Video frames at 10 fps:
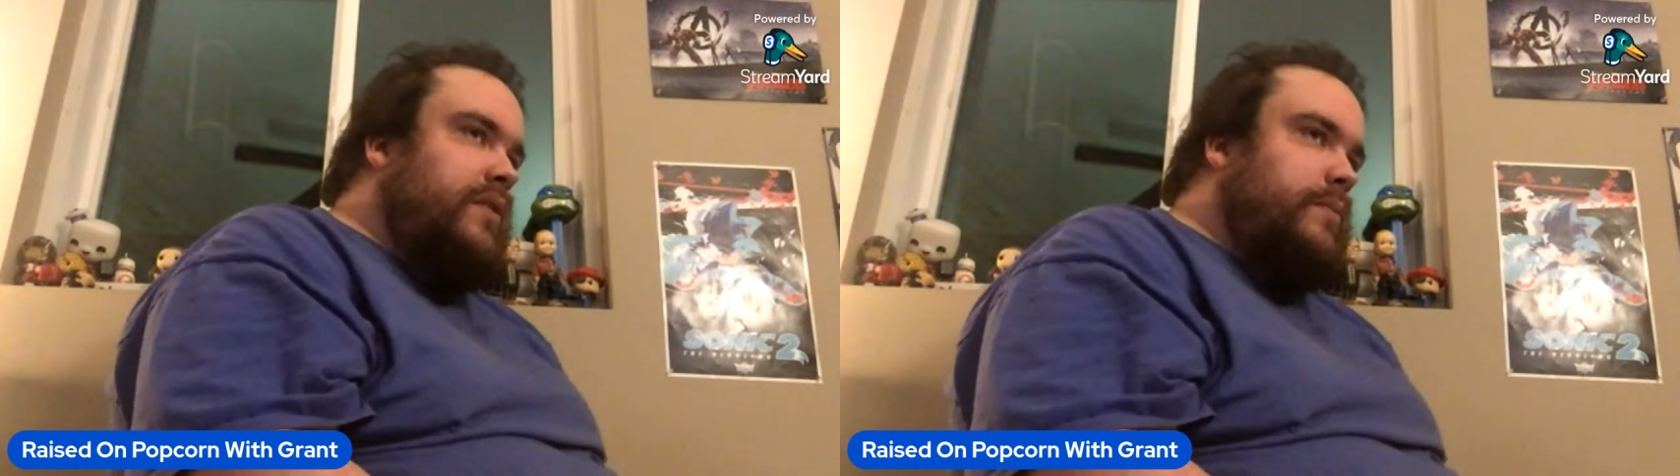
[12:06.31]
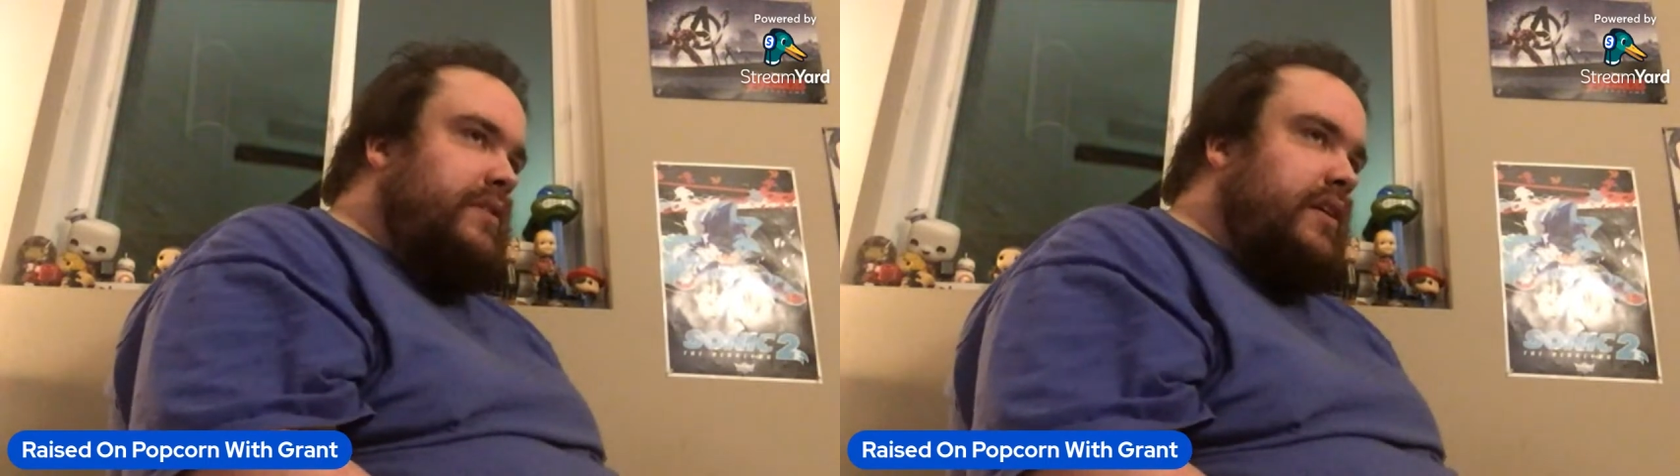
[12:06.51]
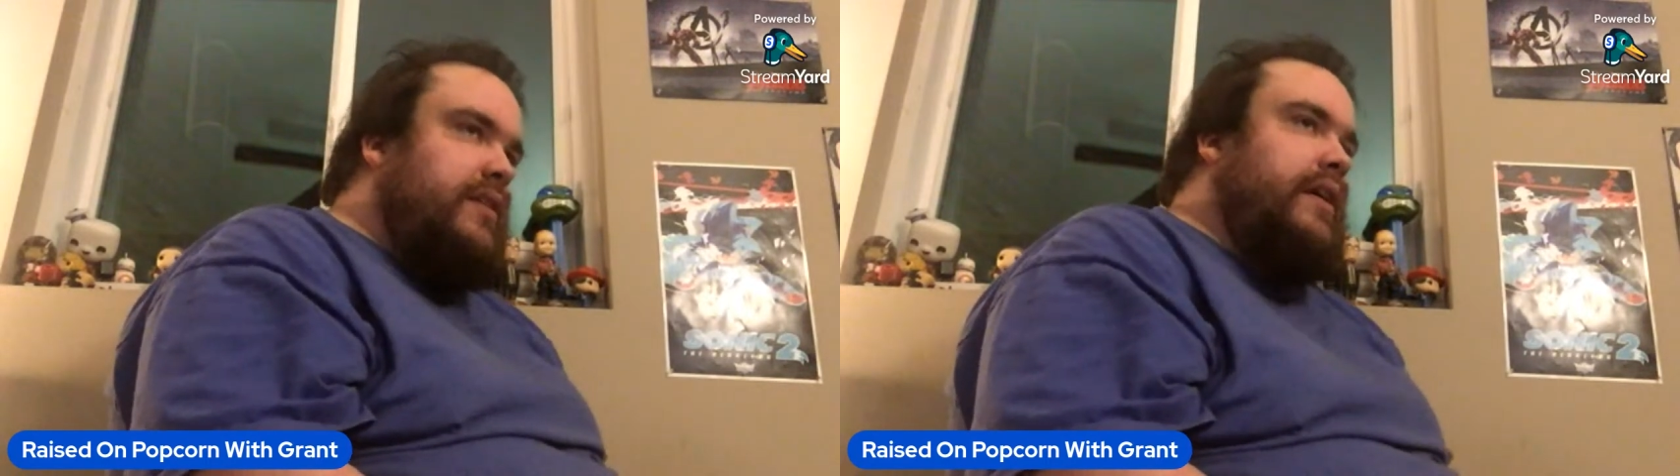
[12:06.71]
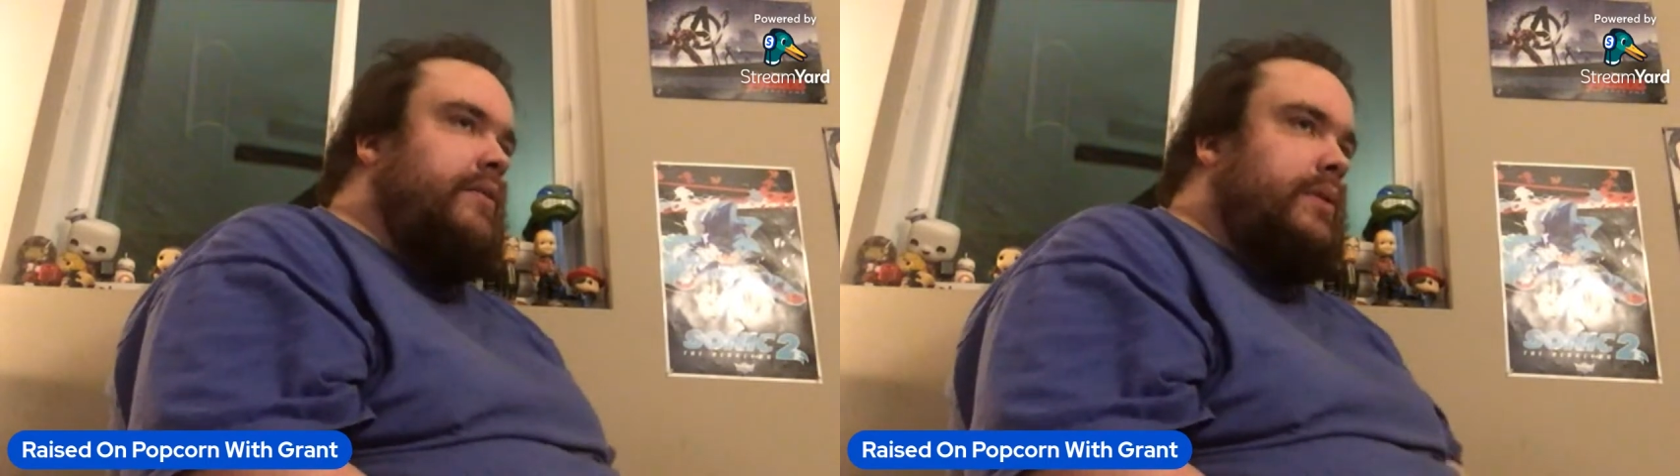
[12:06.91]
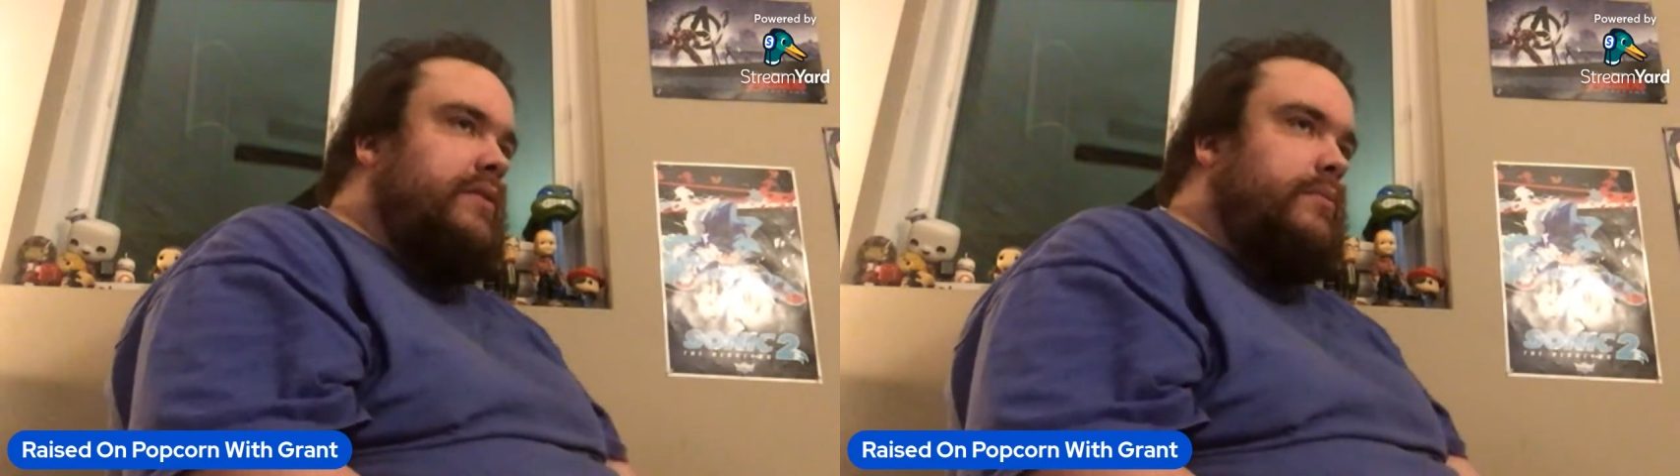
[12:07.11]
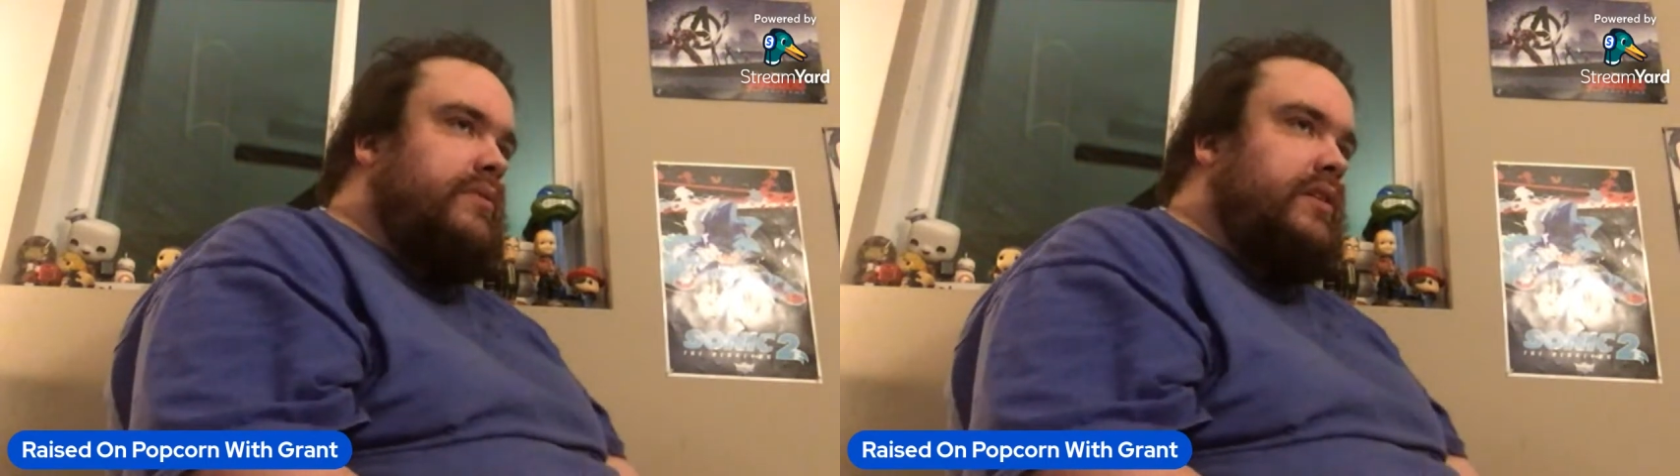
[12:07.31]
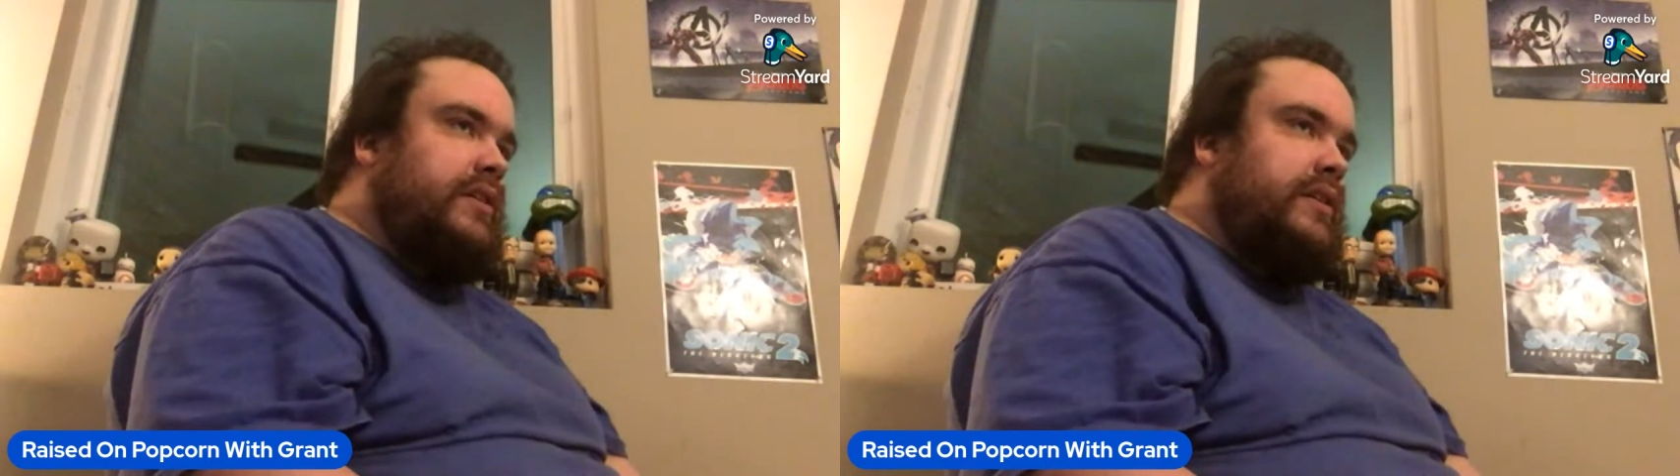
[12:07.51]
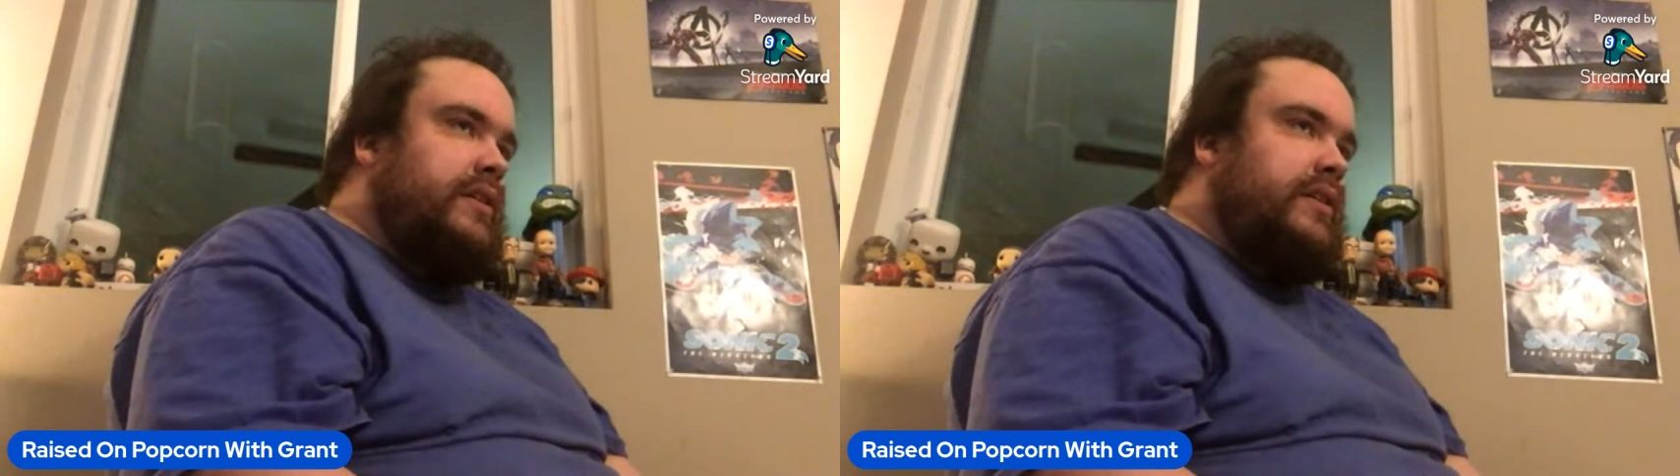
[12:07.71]
of them's going to die, one of them's going
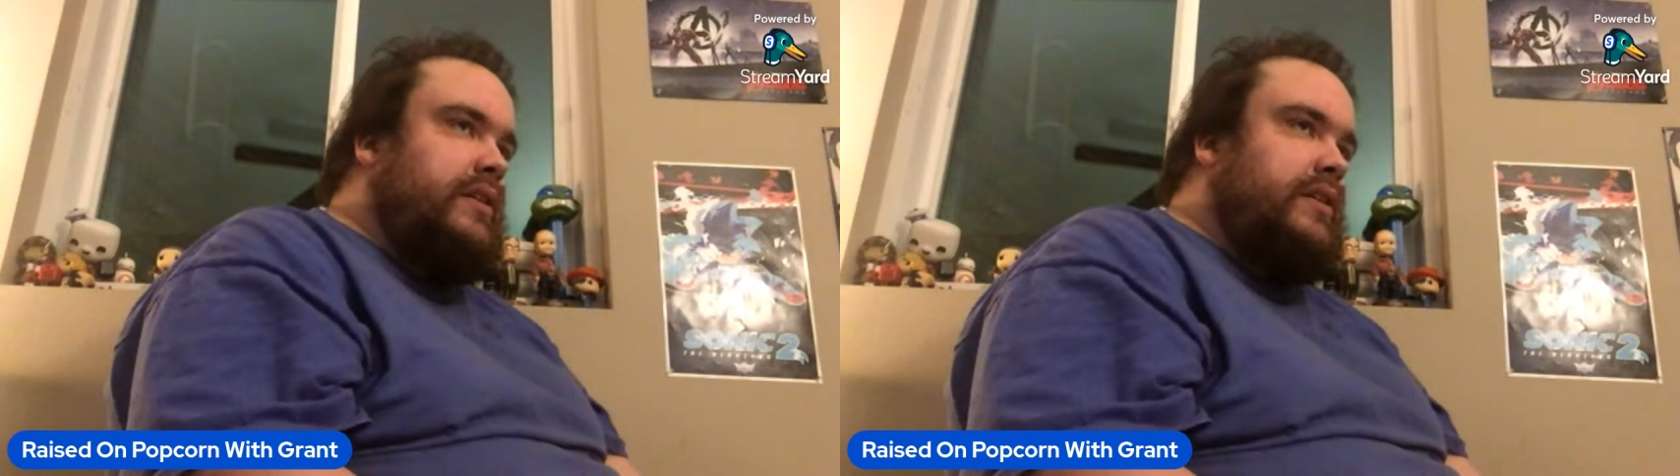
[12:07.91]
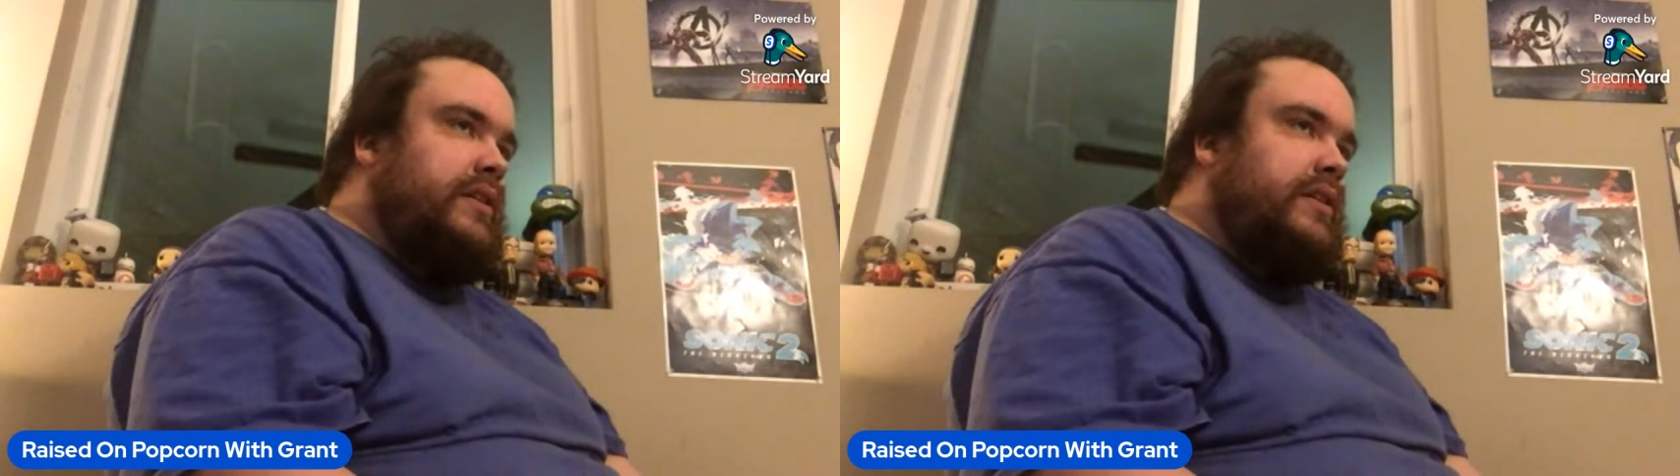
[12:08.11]
to die,